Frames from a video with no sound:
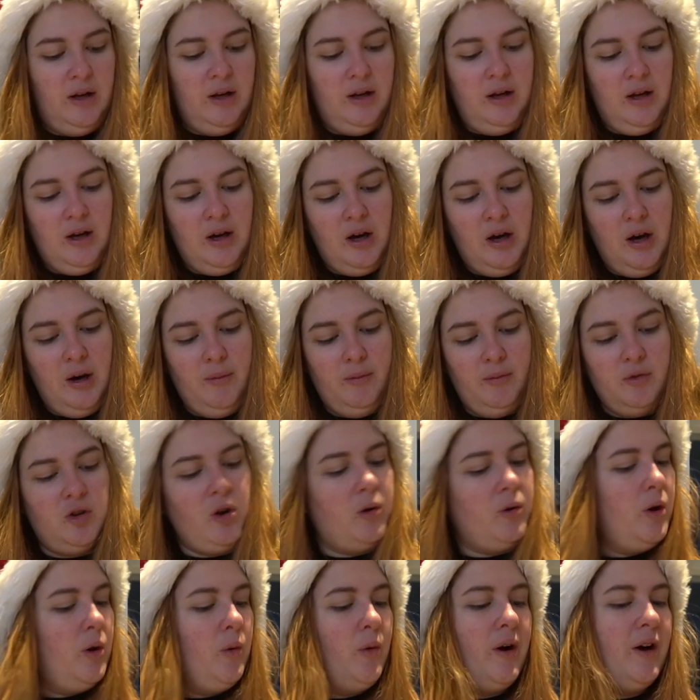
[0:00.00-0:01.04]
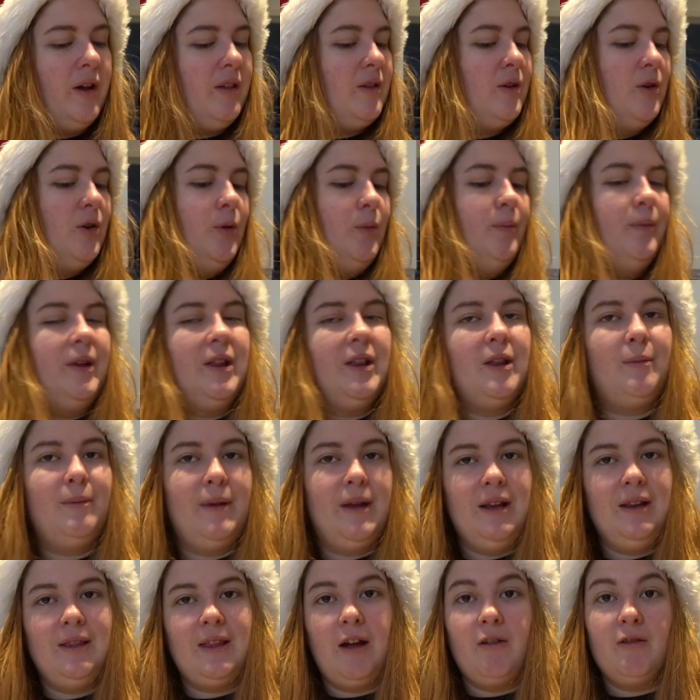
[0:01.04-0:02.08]
Yum. Don't know why it's called
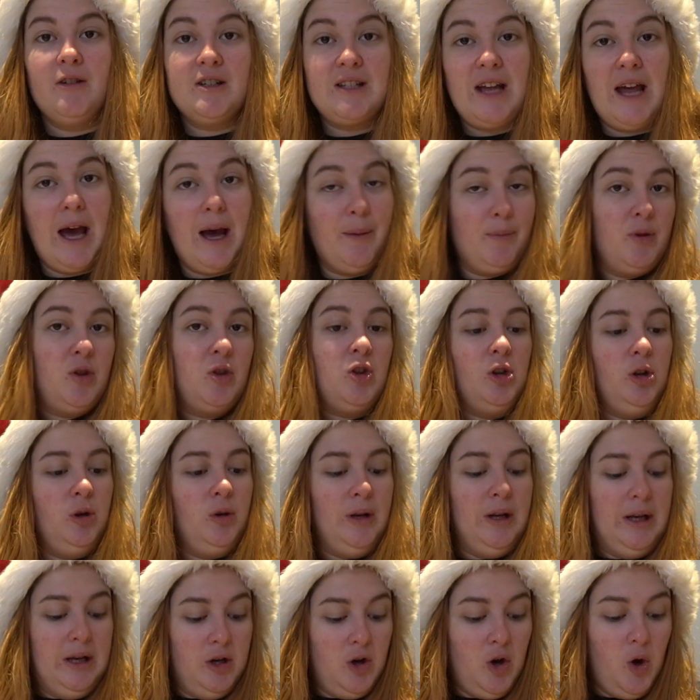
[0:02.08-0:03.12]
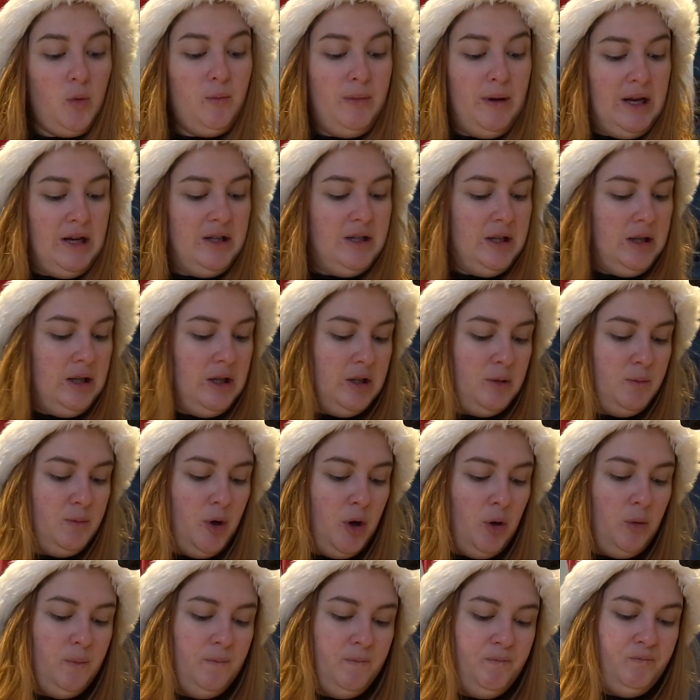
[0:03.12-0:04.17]
mincemeat. There is absolutely no meat in this
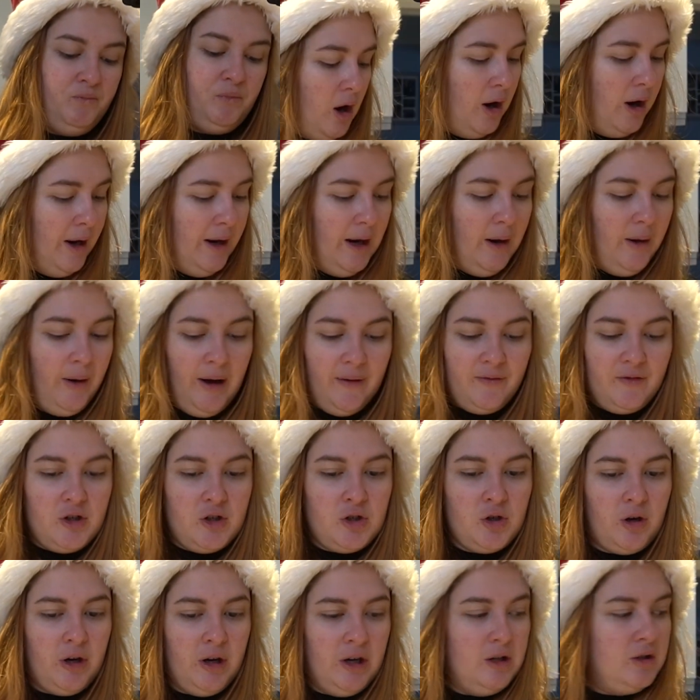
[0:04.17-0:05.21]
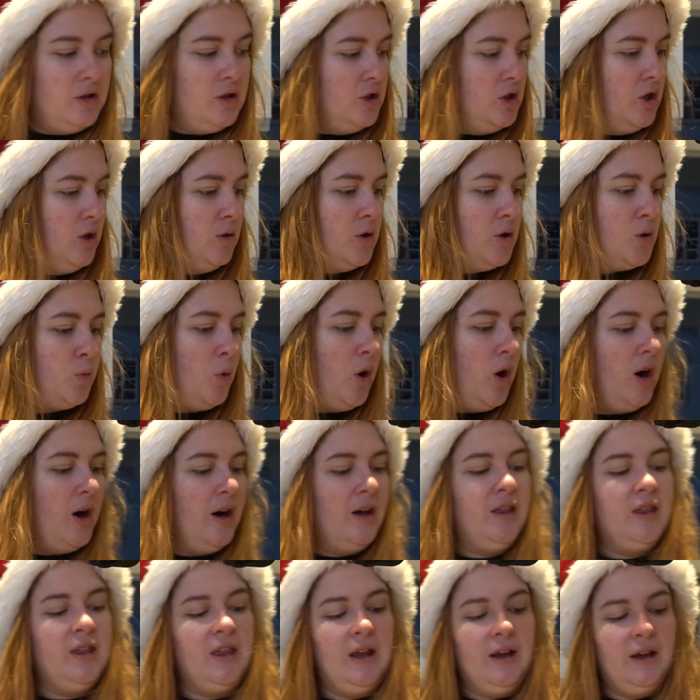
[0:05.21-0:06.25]
bowl. I now have to try and deduce what
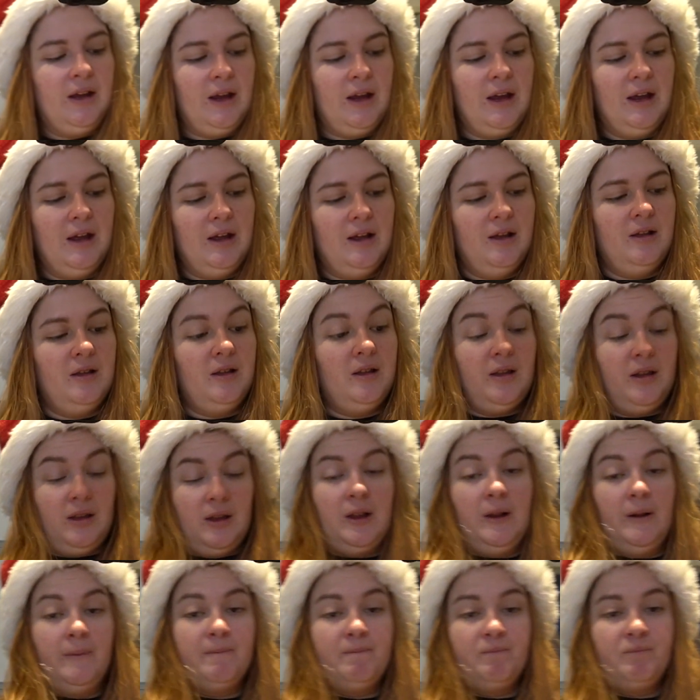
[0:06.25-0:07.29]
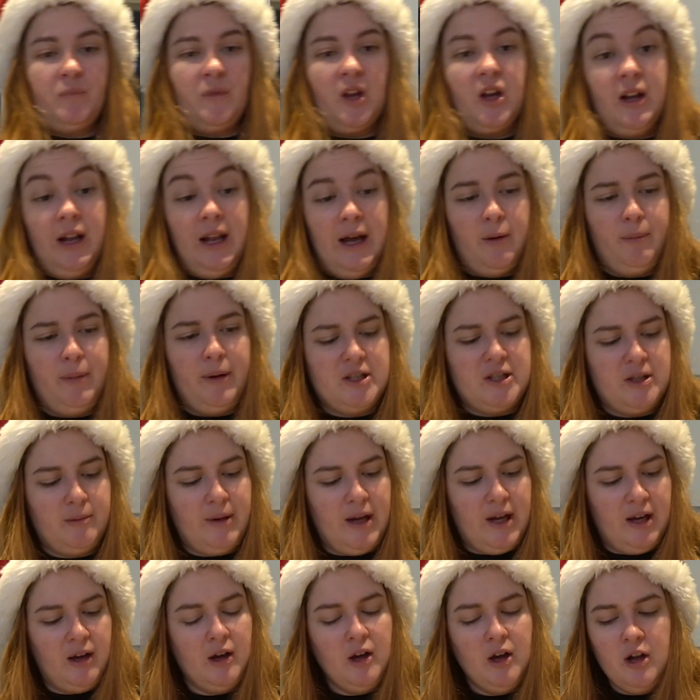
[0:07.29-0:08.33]
I think is, allow for it
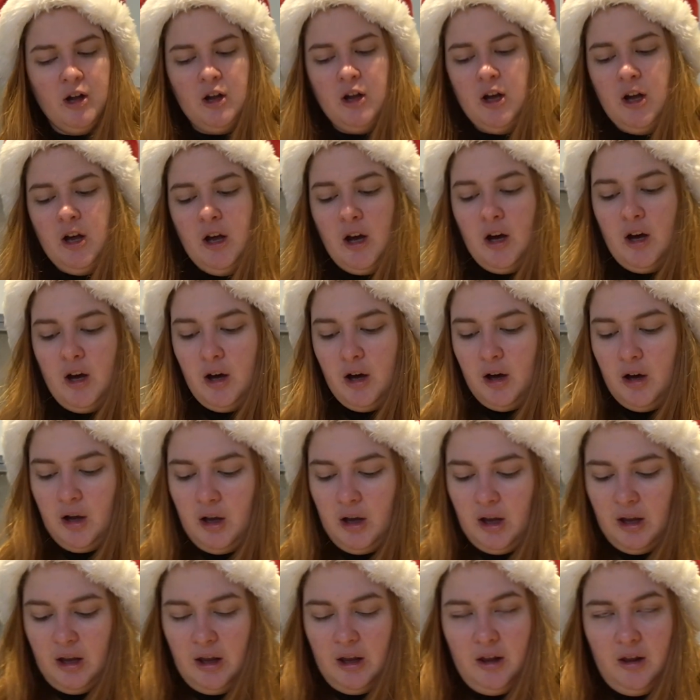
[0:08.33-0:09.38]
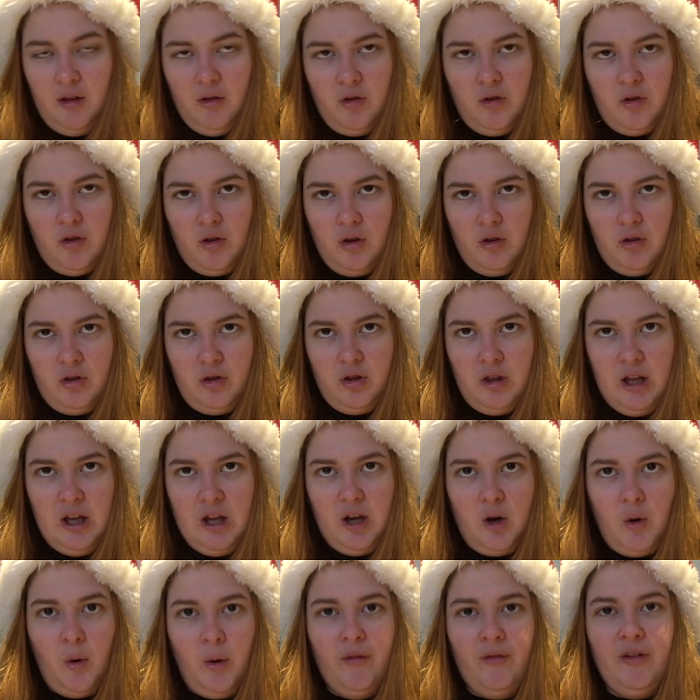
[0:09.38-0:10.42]
there, is the
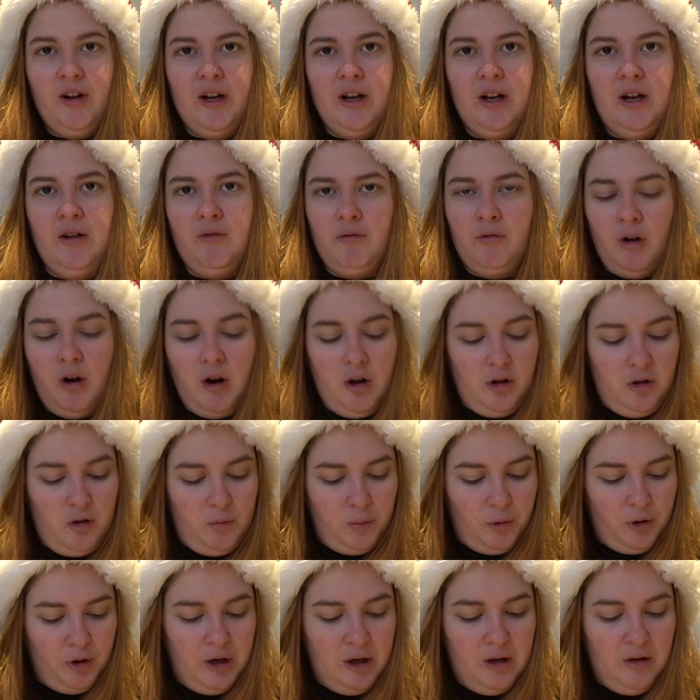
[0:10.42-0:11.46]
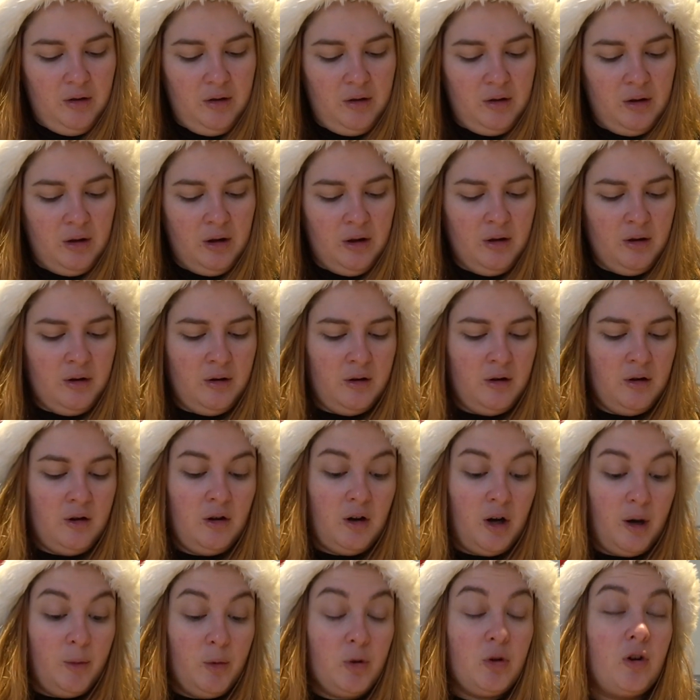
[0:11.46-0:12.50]
equivalent in raspberries.
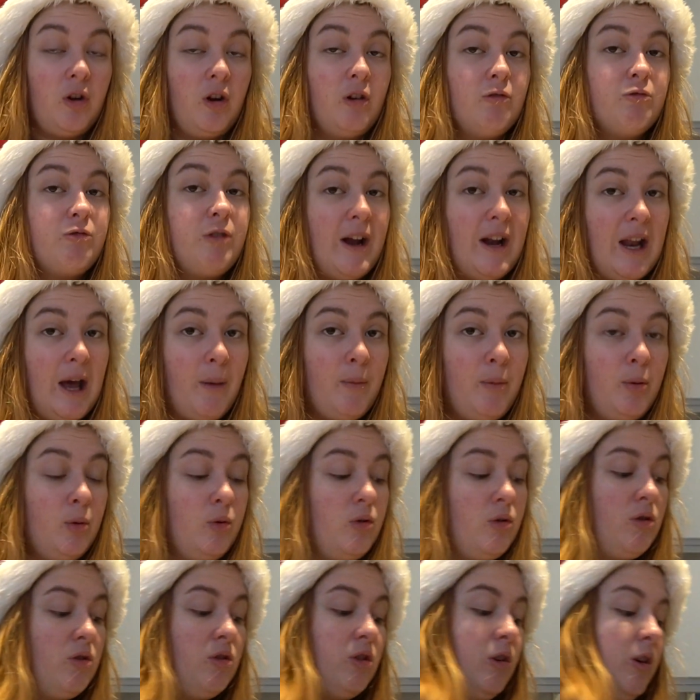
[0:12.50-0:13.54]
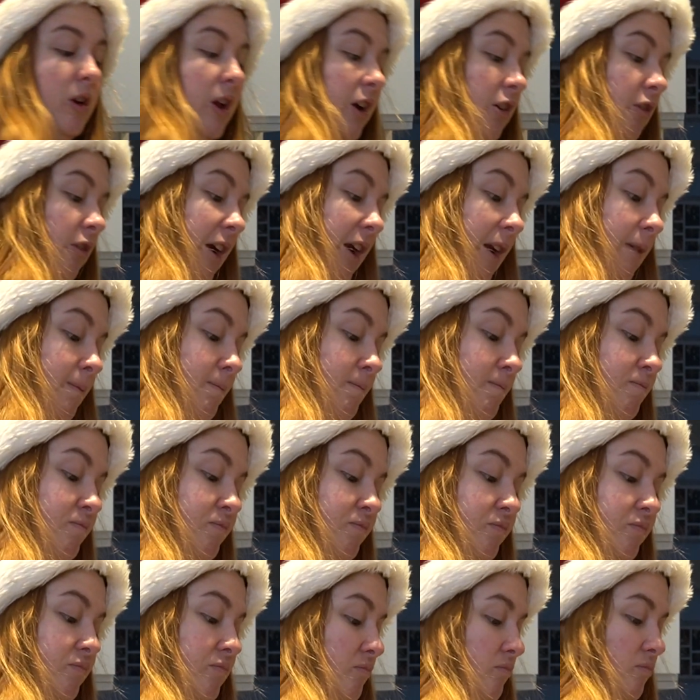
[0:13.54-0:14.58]
I'm also going red apples because I don't like green.
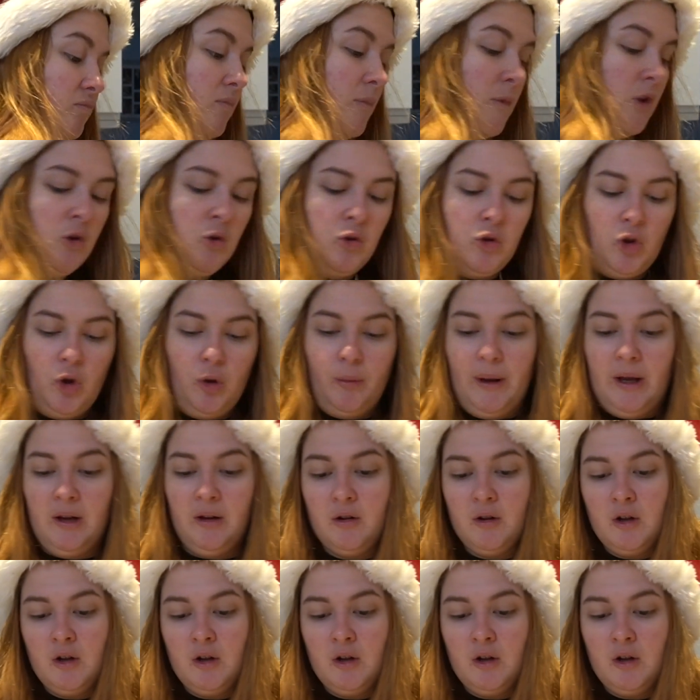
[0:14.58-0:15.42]
Sue me.